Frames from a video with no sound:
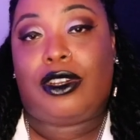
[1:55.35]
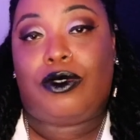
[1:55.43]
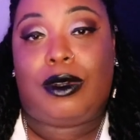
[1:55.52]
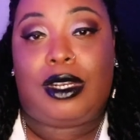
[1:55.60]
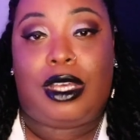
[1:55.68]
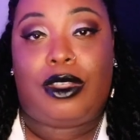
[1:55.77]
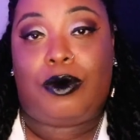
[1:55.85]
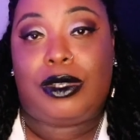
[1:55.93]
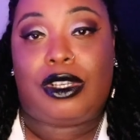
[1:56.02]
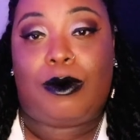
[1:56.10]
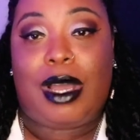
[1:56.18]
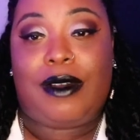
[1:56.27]
and do another
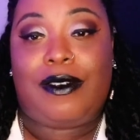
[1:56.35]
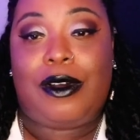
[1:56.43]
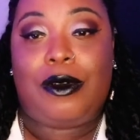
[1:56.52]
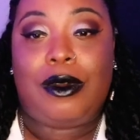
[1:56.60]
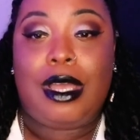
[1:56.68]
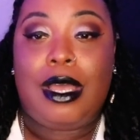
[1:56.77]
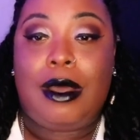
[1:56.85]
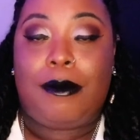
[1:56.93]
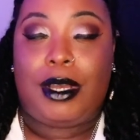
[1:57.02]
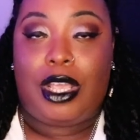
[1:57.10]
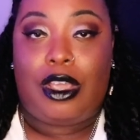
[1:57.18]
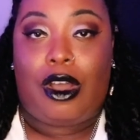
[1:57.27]
what's on my phone.
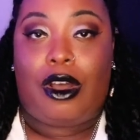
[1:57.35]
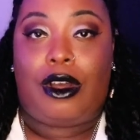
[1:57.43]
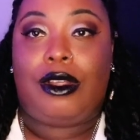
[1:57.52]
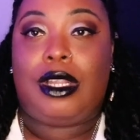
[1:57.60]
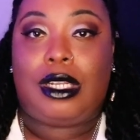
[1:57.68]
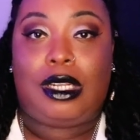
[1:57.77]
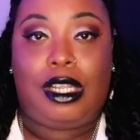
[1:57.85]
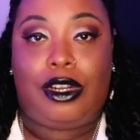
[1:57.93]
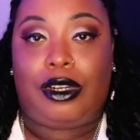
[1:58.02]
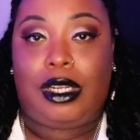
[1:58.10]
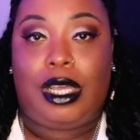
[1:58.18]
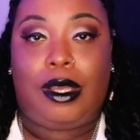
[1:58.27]
But y'all,
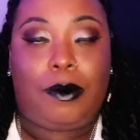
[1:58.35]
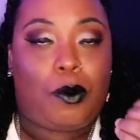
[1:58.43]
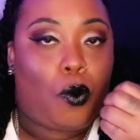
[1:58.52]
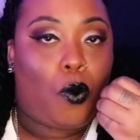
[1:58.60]
literally